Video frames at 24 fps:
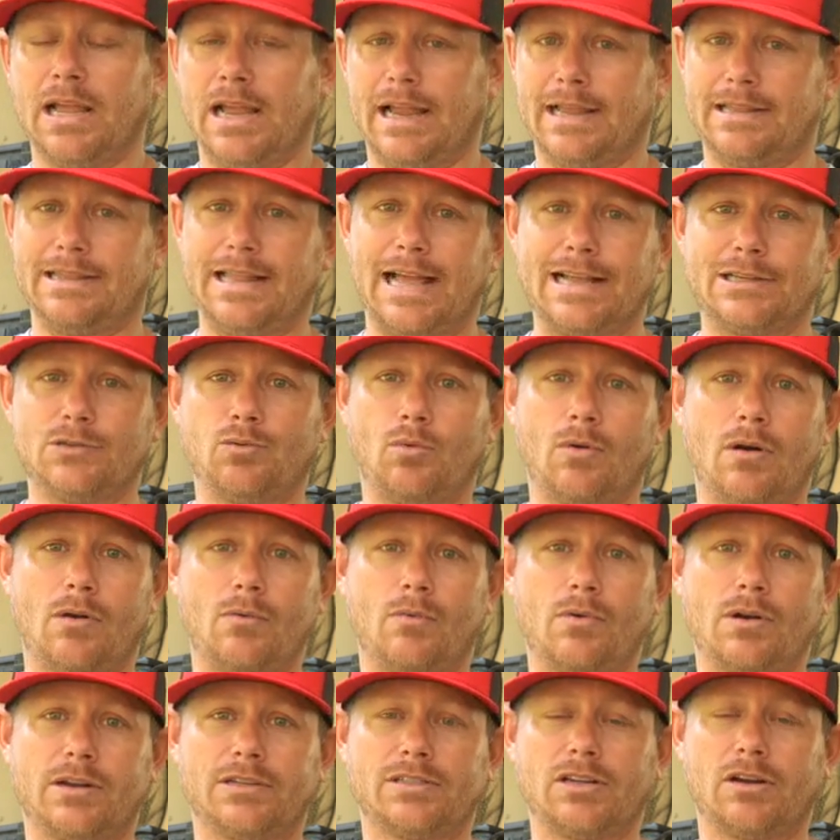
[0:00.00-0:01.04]
And that's what I
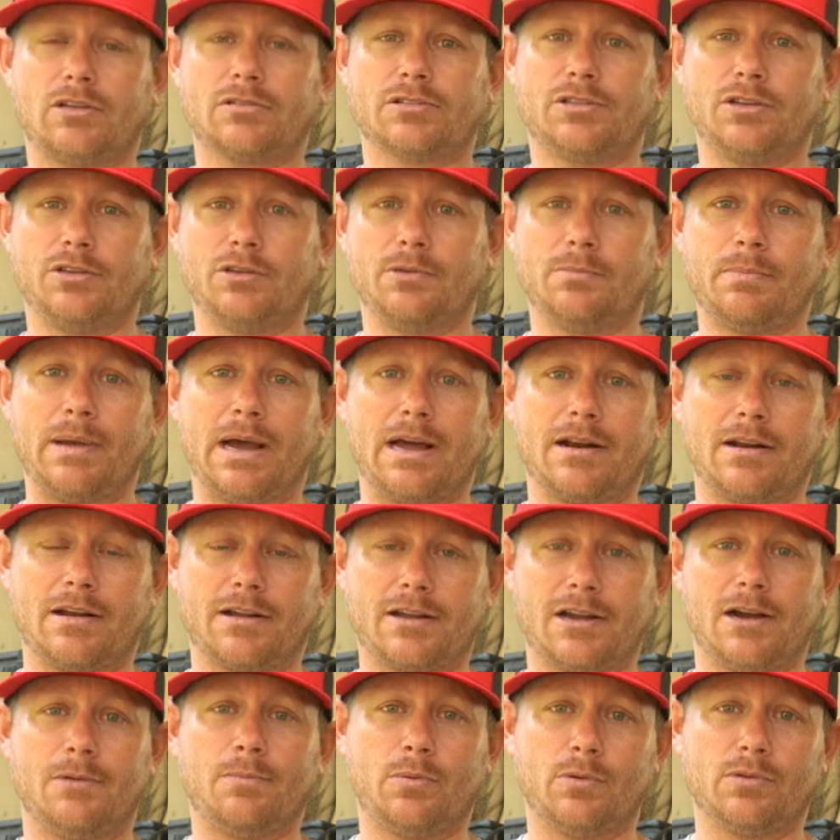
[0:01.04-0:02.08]
want to talk to you about, a
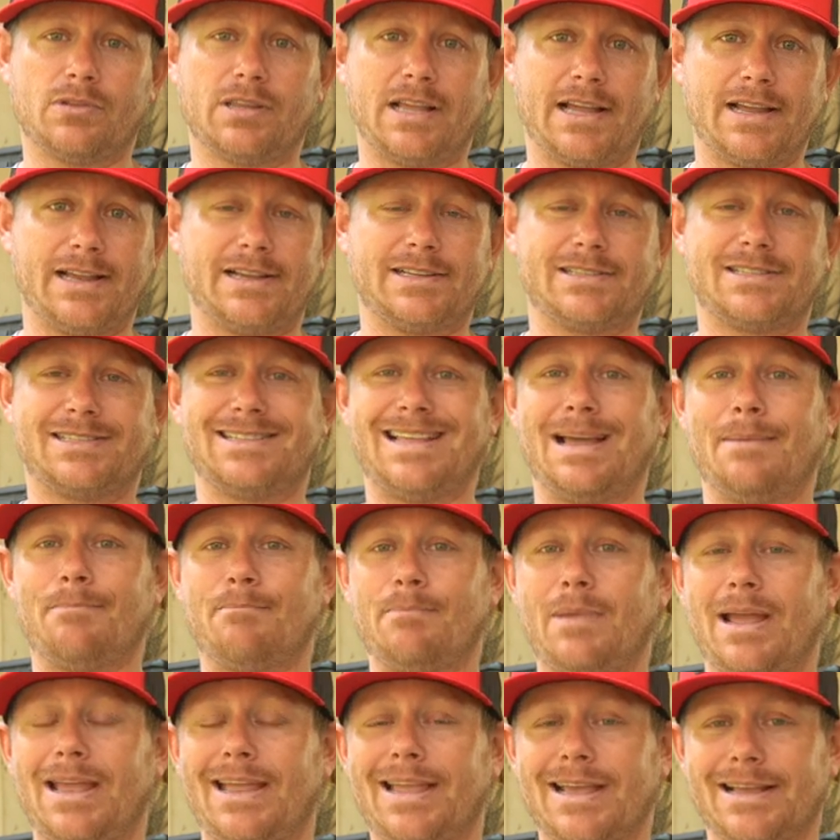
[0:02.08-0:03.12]
couple things that
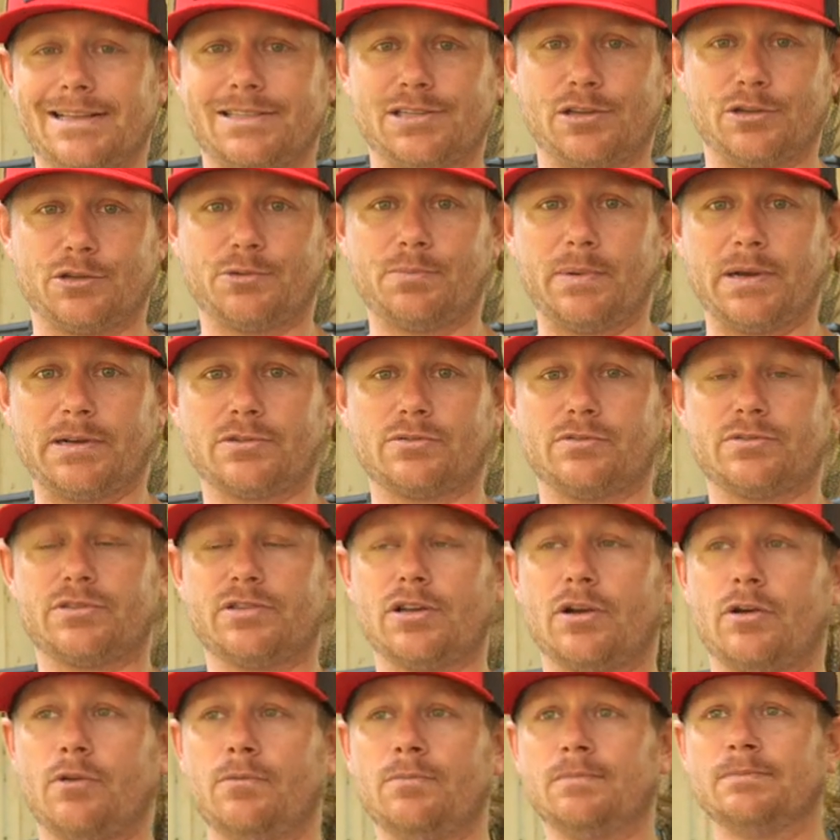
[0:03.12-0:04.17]
make it so special.
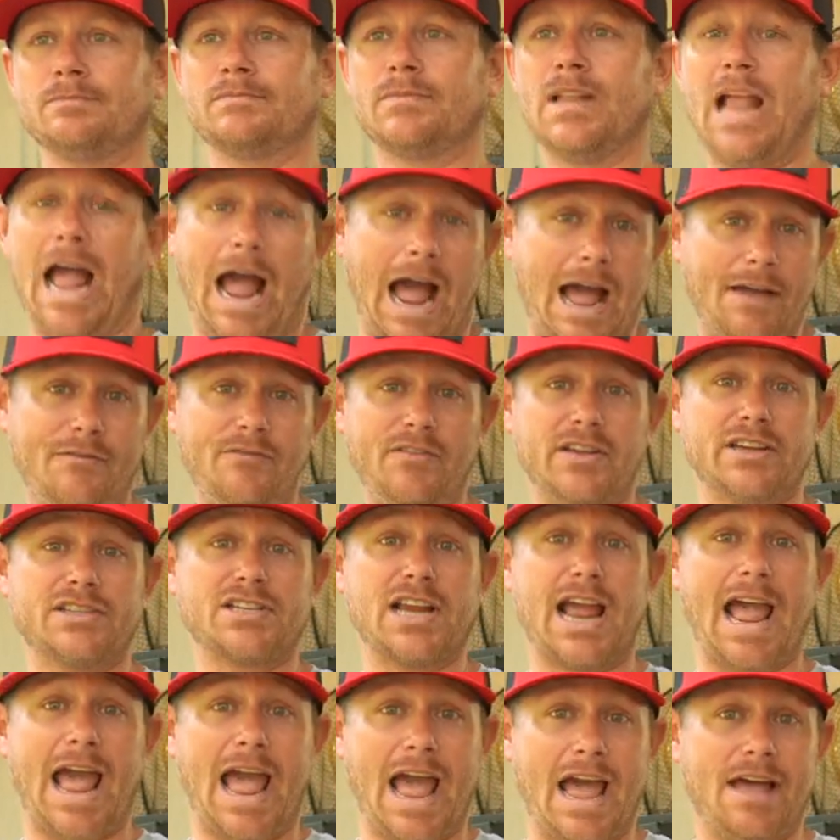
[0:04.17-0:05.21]
So I
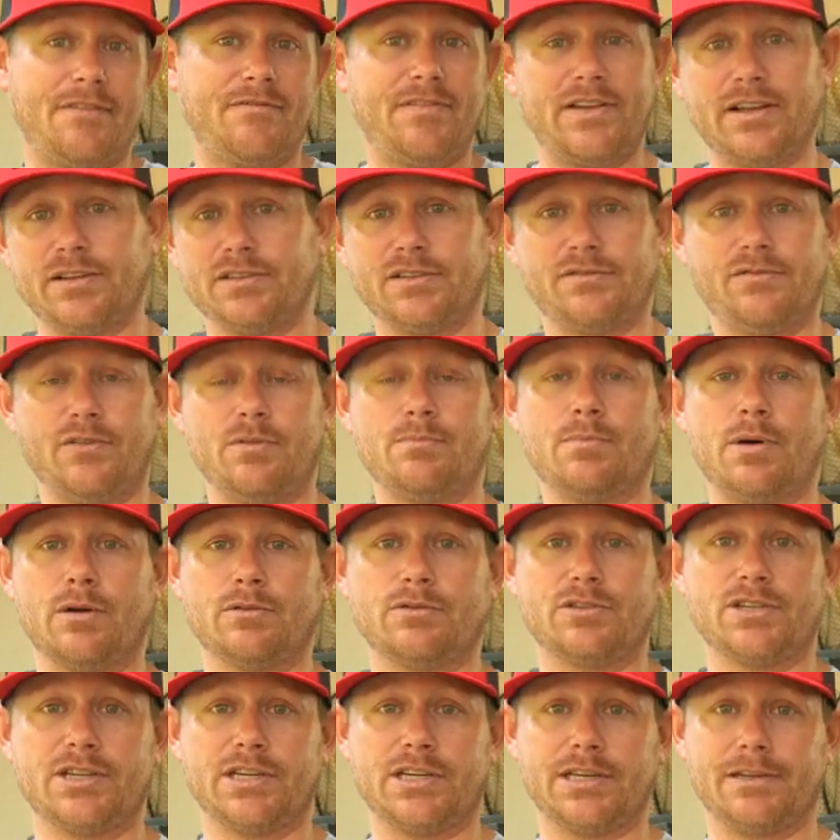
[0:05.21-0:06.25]
fish a half-ounce
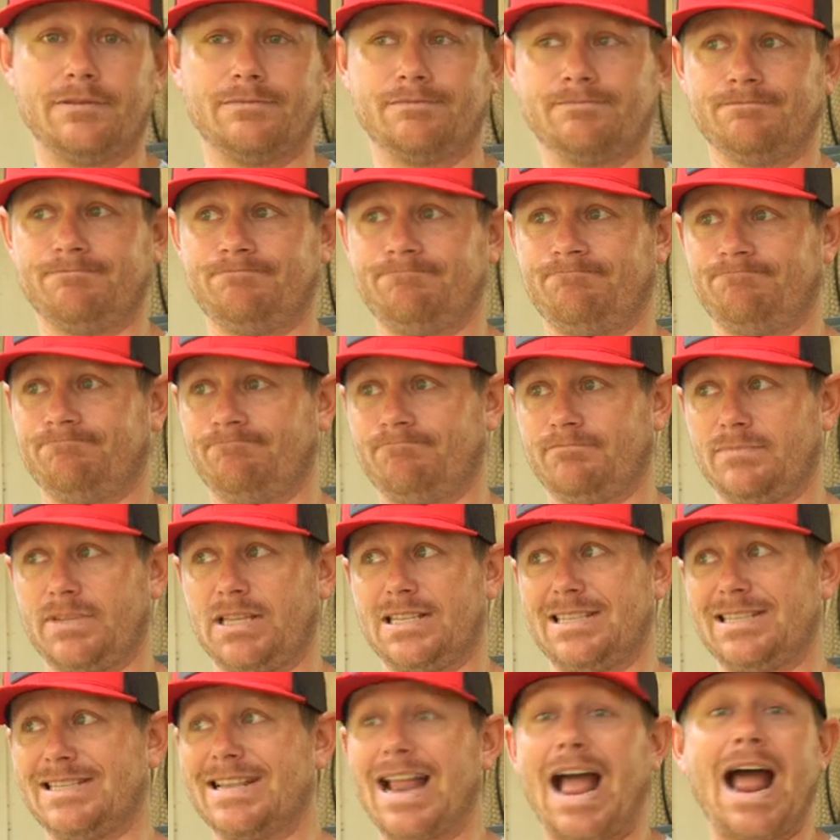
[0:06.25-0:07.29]
football jig
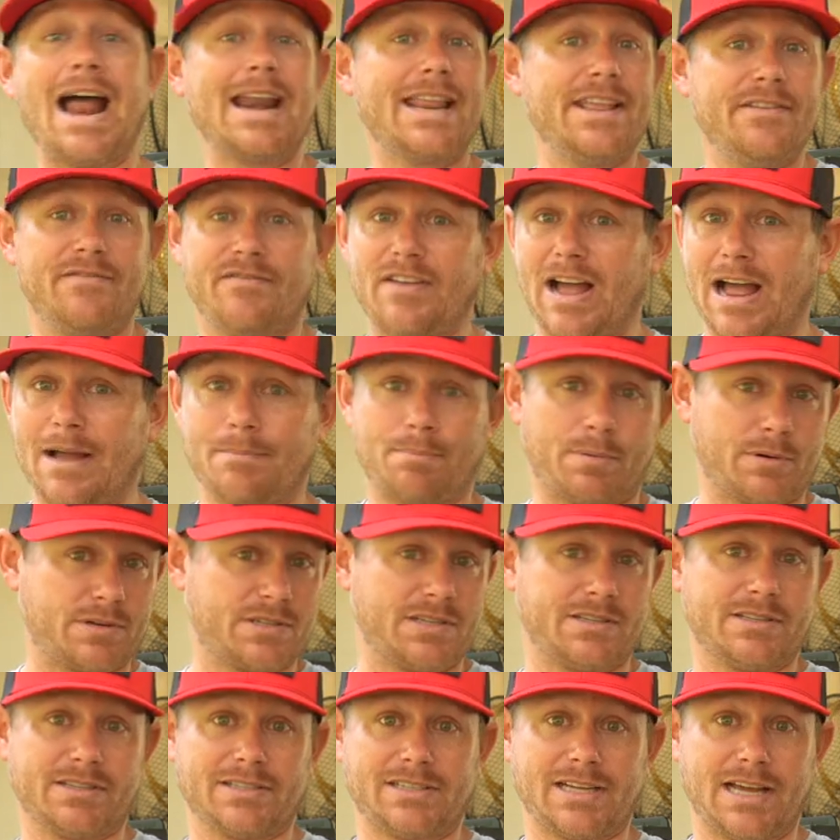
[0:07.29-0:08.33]
ninety-five
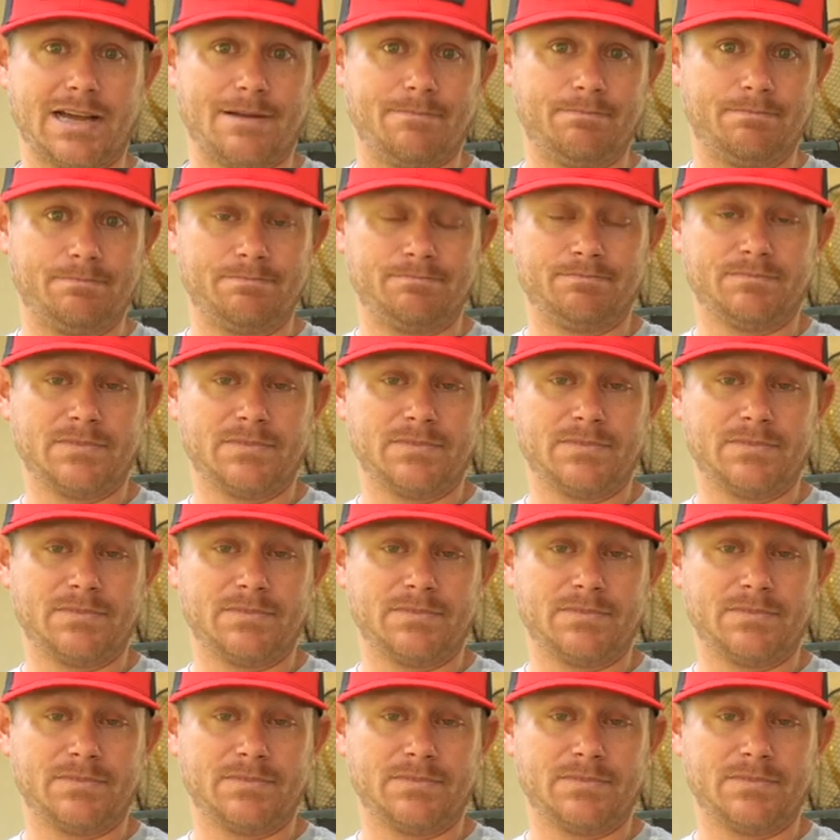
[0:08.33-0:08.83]
percent of the time.